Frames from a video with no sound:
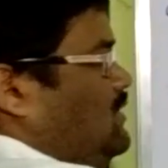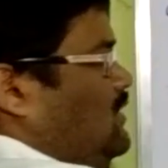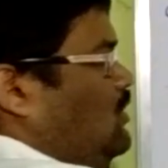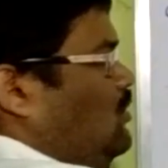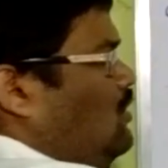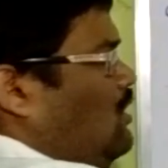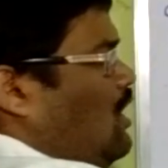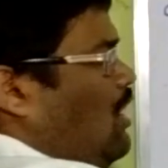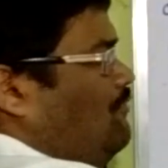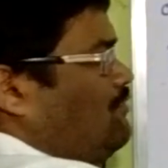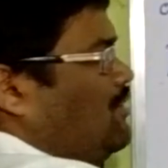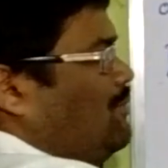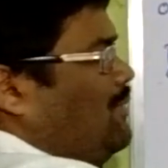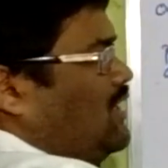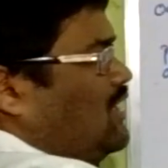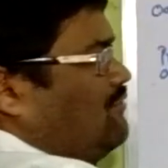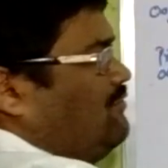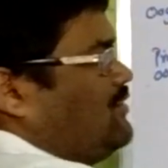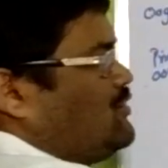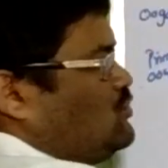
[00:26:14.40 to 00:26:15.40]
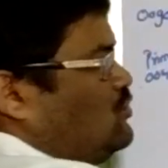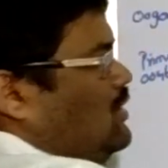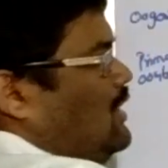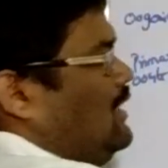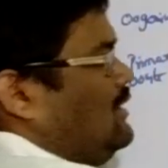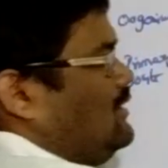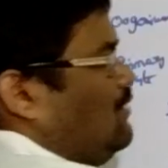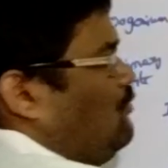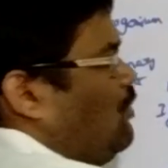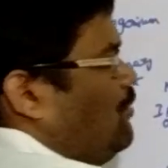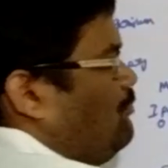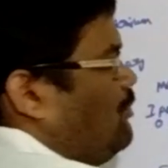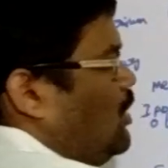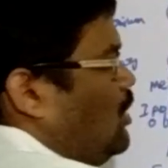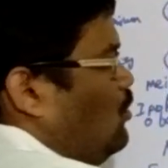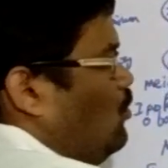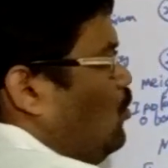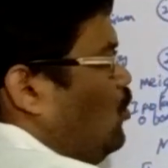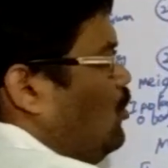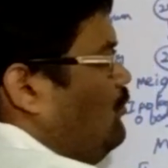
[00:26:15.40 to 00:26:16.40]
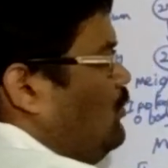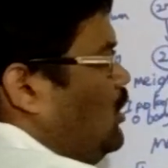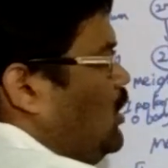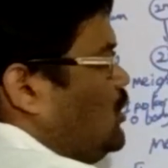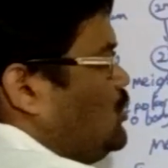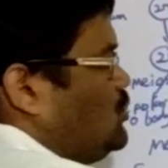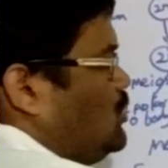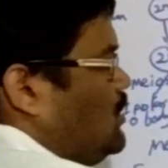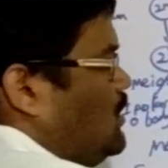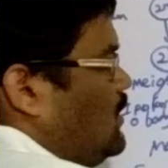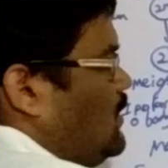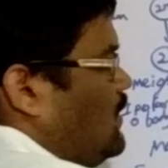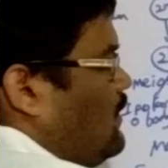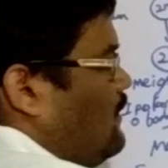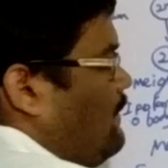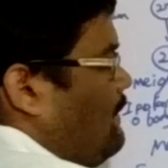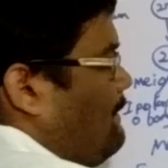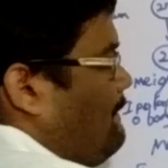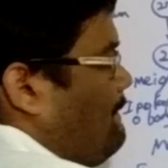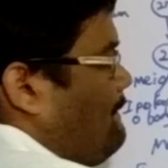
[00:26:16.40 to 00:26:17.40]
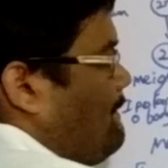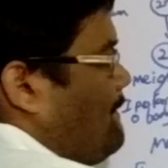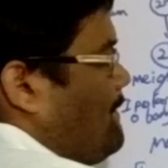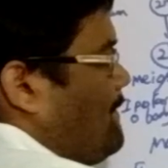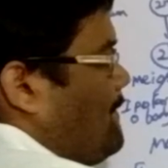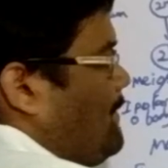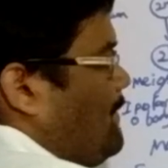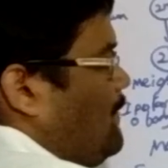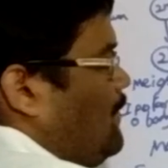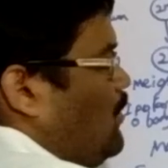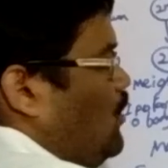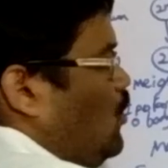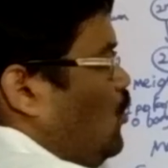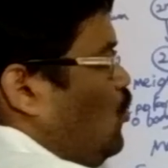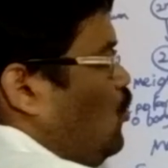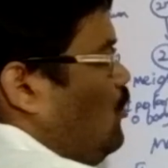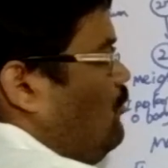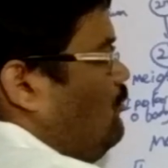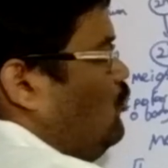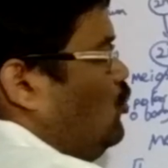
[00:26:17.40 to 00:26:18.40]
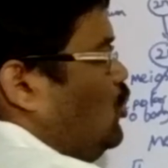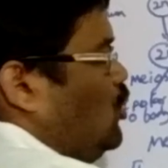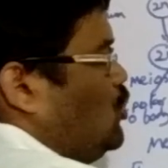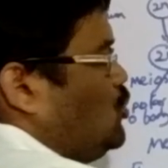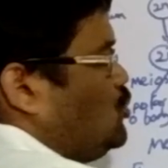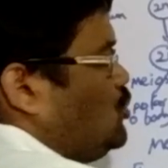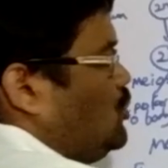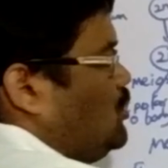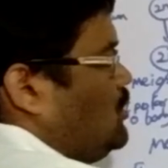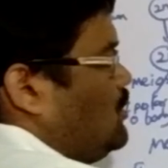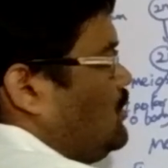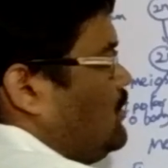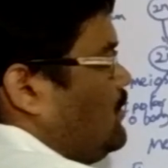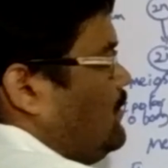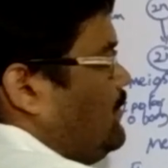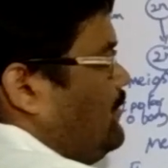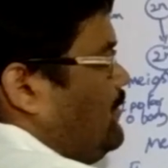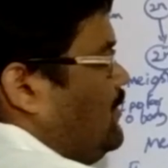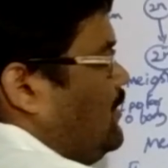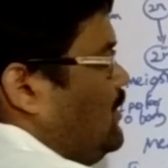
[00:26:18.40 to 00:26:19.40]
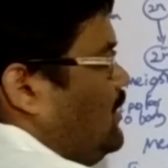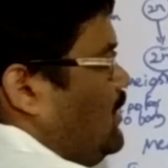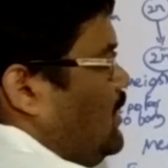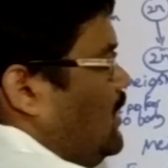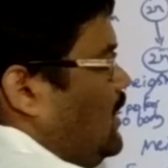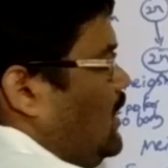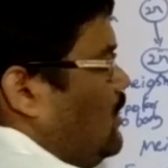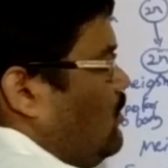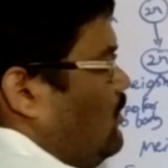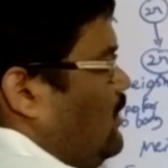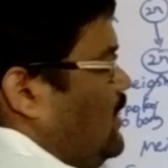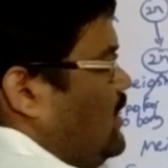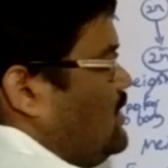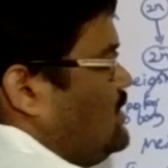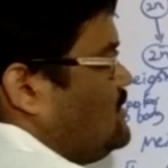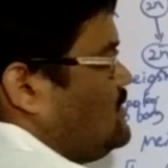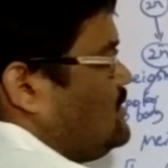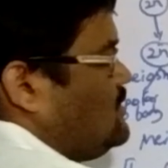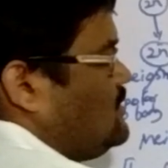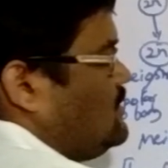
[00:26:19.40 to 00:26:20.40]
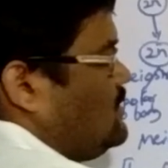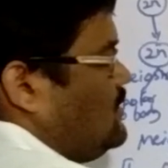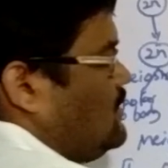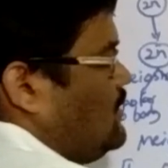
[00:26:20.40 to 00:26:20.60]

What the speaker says: after metaphyseal and what we call ovulation. Ovulation. They release